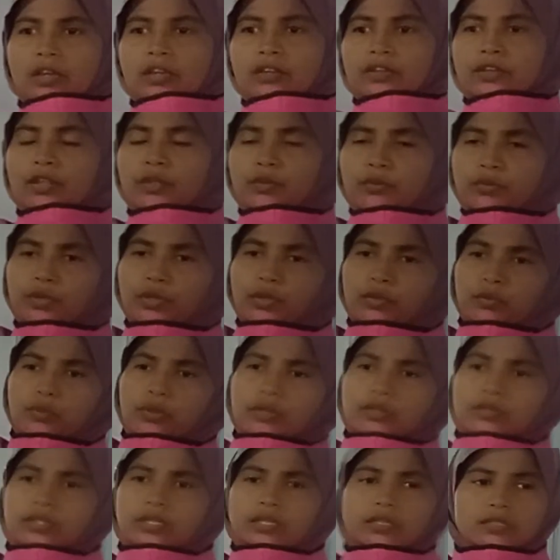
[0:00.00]
During your
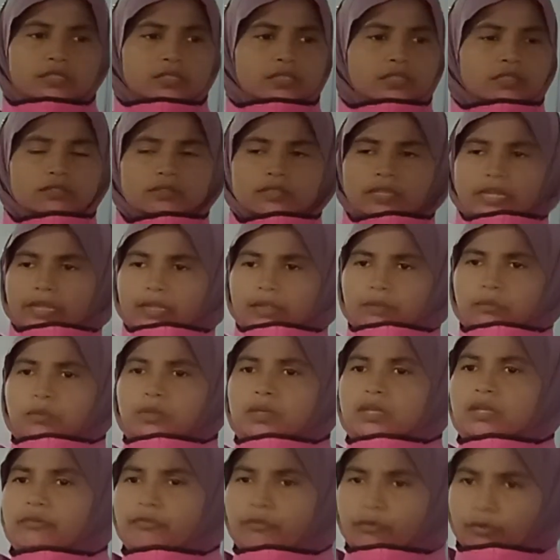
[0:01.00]
teaching time
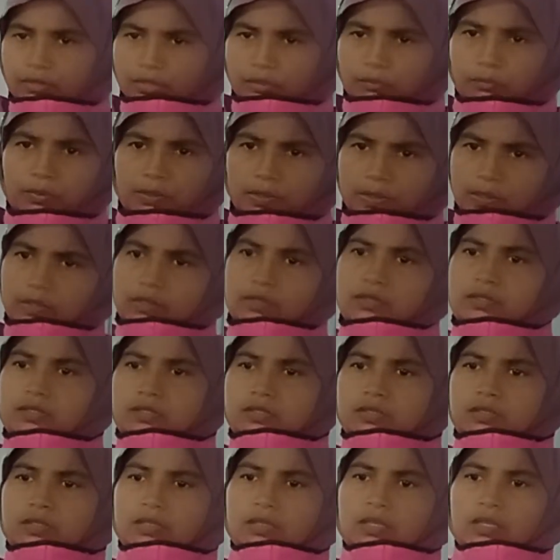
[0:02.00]
in a 40
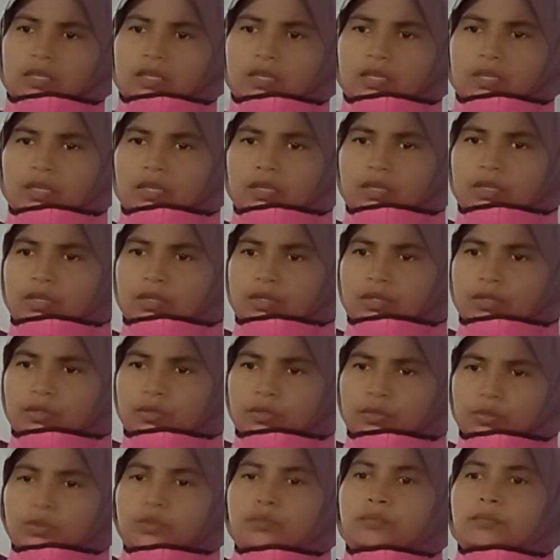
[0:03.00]
minutes,
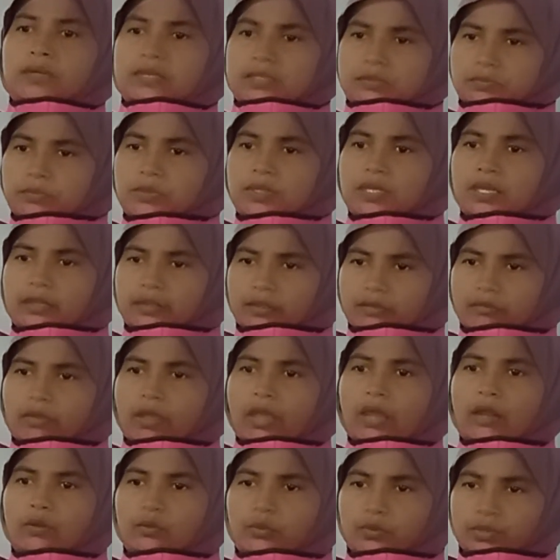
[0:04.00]
you must be an
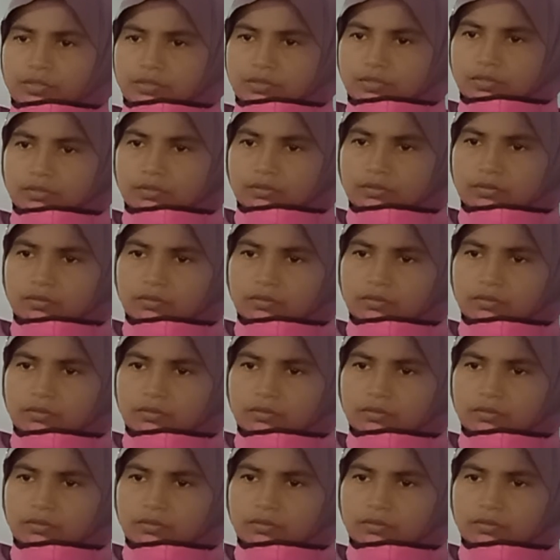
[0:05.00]
evaluator.